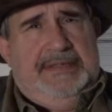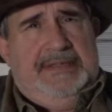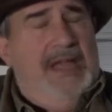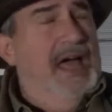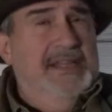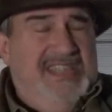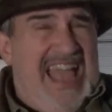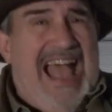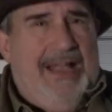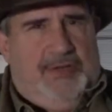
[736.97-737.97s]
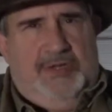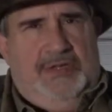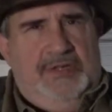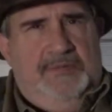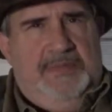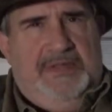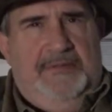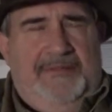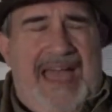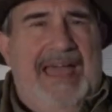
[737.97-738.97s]
not his actions, but the
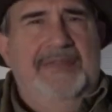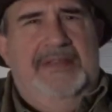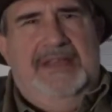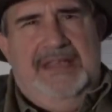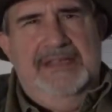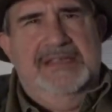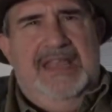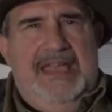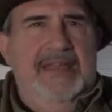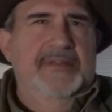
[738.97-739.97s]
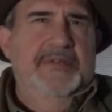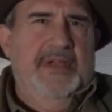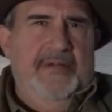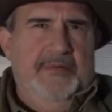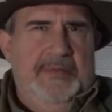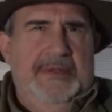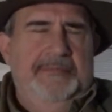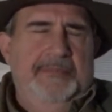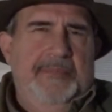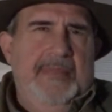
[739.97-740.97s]
fact that he is the head of the government,
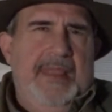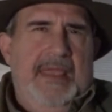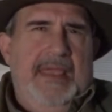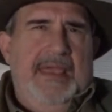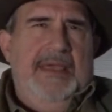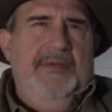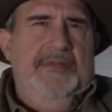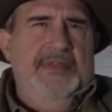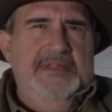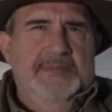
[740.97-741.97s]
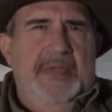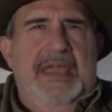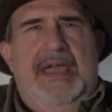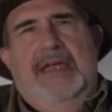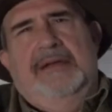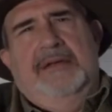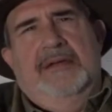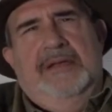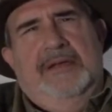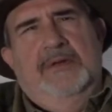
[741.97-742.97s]
this man,
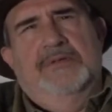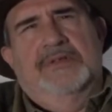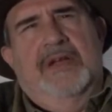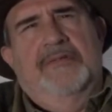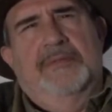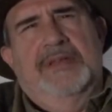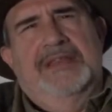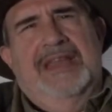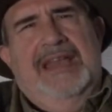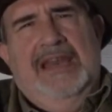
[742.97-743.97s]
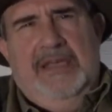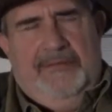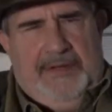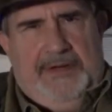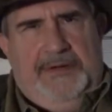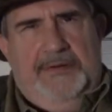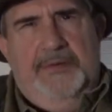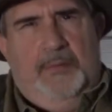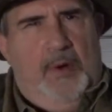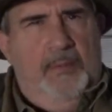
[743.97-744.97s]
in whose government they live under,
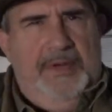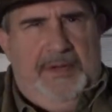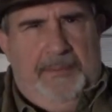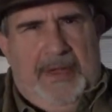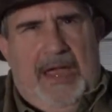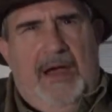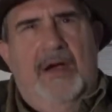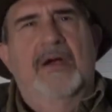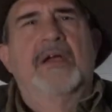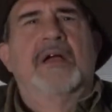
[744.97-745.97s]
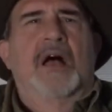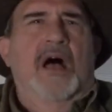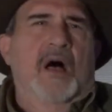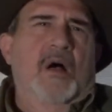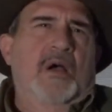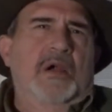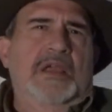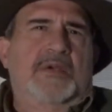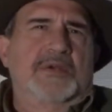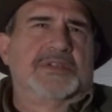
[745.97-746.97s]
the Roman Empire, all
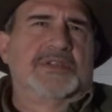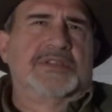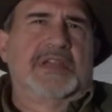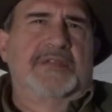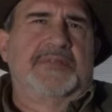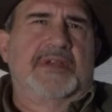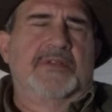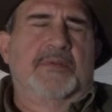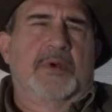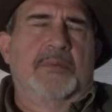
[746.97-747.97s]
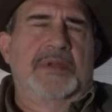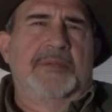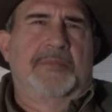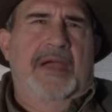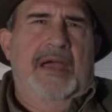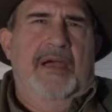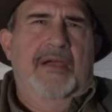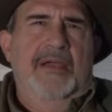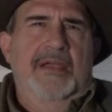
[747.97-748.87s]
early Christians lived under the Roman Empire,